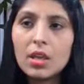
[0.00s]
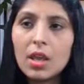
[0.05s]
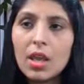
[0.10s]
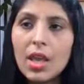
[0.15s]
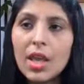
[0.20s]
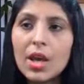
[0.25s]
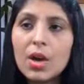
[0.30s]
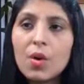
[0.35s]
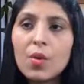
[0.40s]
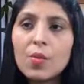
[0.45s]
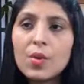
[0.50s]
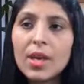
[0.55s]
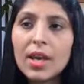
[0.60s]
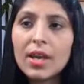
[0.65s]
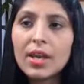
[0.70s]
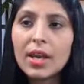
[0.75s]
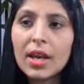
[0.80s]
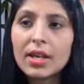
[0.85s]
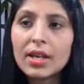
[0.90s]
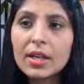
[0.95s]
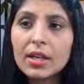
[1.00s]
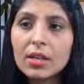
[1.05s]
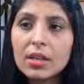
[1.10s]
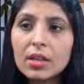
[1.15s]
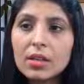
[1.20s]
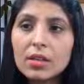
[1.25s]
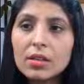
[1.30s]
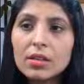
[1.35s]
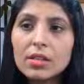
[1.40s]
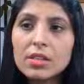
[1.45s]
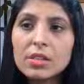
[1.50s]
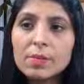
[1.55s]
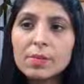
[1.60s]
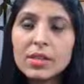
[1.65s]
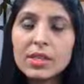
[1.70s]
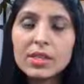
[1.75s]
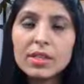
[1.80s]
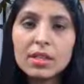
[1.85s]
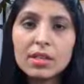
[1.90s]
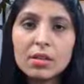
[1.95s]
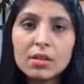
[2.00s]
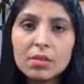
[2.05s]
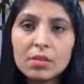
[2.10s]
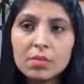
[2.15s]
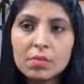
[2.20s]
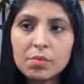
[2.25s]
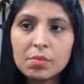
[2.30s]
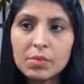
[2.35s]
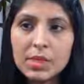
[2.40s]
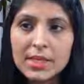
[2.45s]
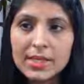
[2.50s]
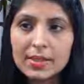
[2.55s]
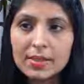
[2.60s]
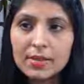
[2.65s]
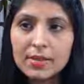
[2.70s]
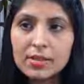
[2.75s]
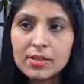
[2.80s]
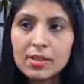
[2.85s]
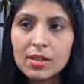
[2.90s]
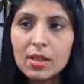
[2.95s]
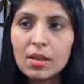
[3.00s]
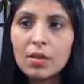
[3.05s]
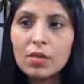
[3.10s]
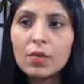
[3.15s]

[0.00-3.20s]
Here we are getting the speed in meters.